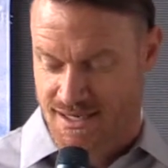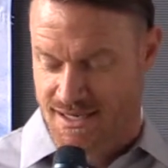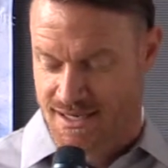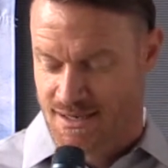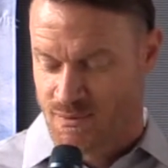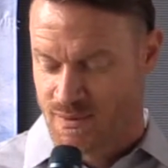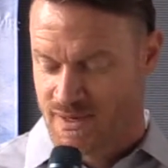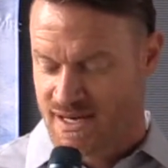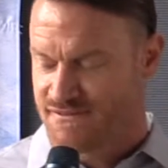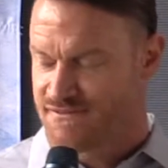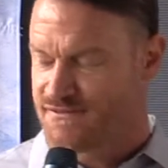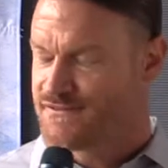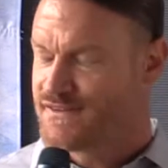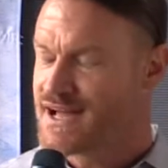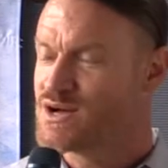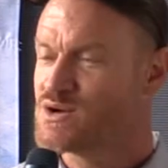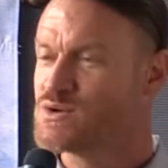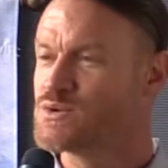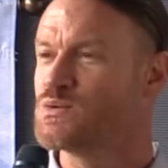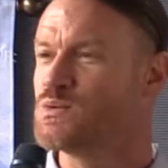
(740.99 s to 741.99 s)
when he
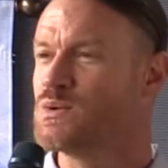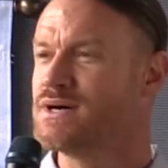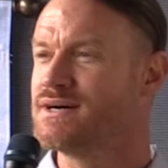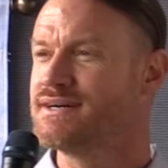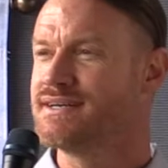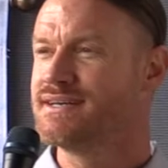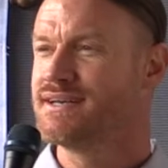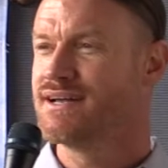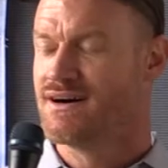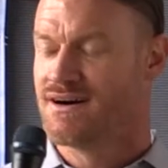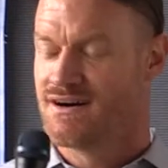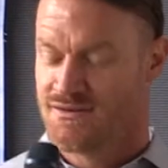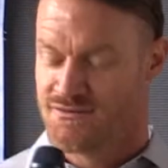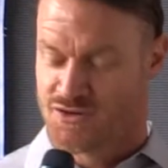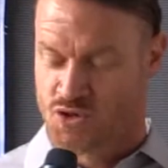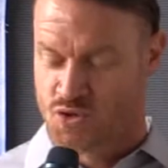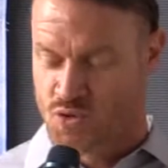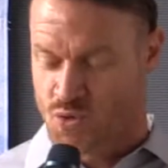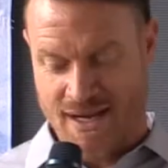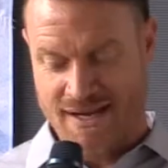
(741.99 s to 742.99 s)
found one of
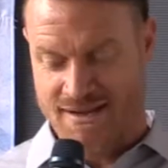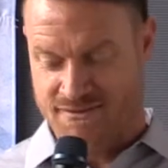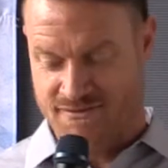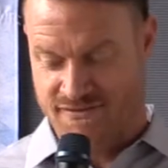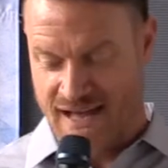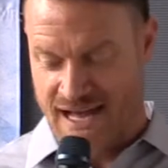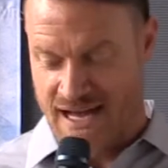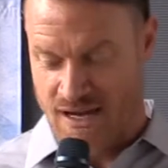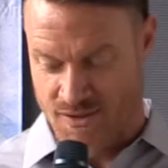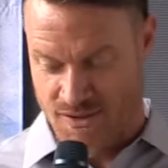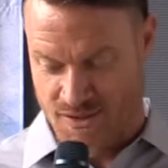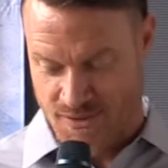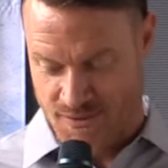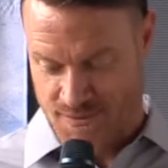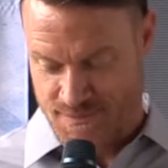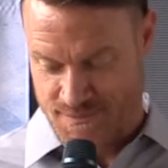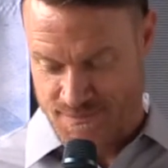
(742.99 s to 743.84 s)
great value,